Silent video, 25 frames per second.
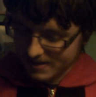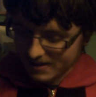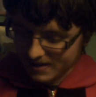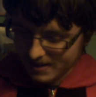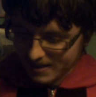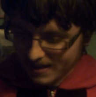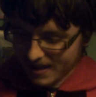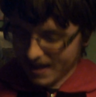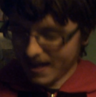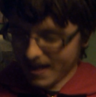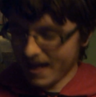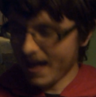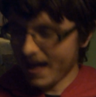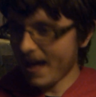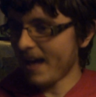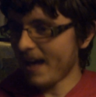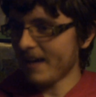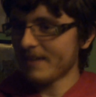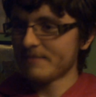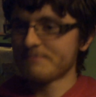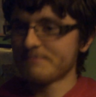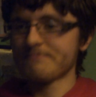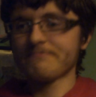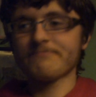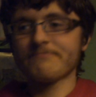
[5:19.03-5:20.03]

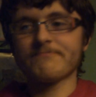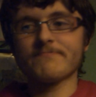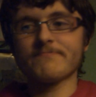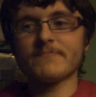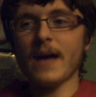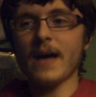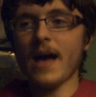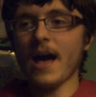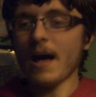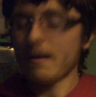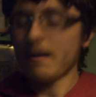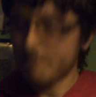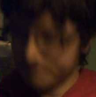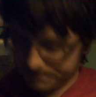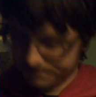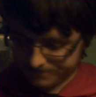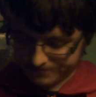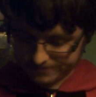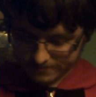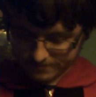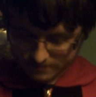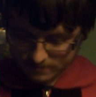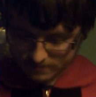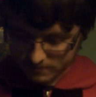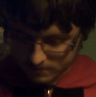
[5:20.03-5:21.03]
But
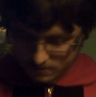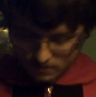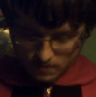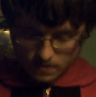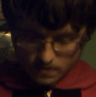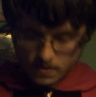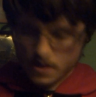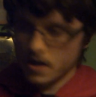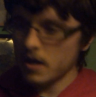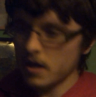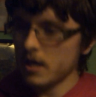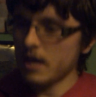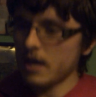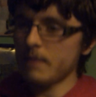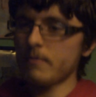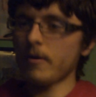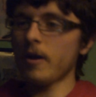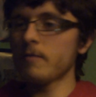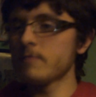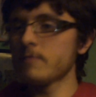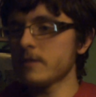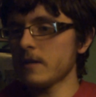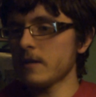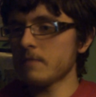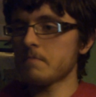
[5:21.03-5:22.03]
he
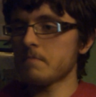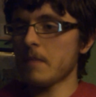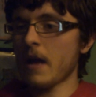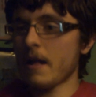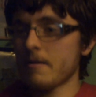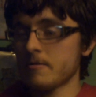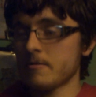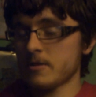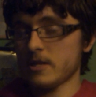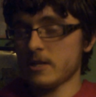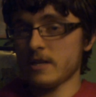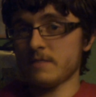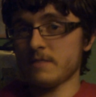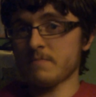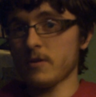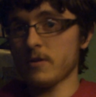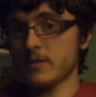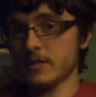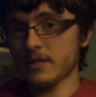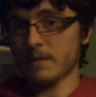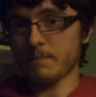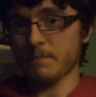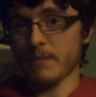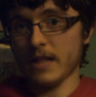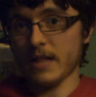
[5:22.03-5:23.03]
runs in, and she's
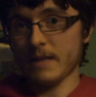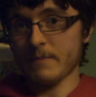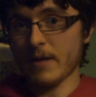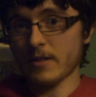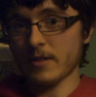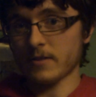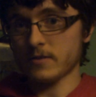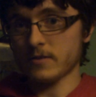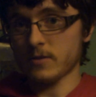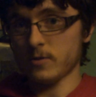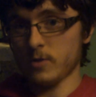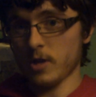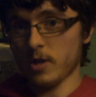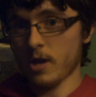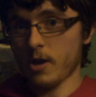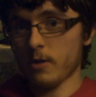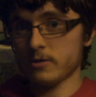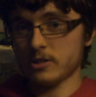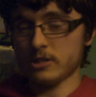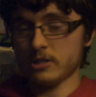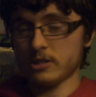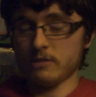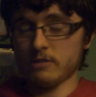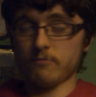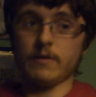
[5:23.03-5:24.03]
mostly complaining about the two girls
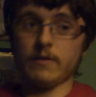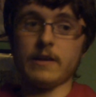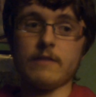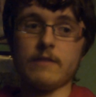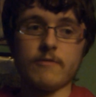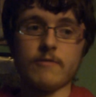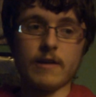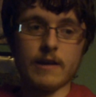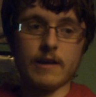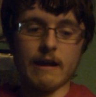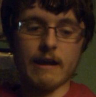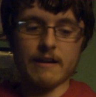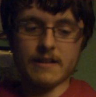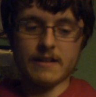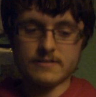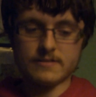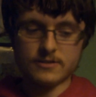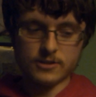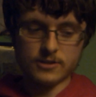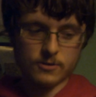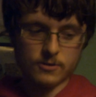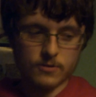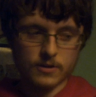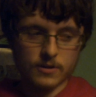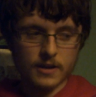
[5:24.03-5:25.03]
he ran
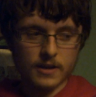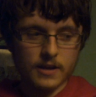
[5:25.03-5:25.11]
into.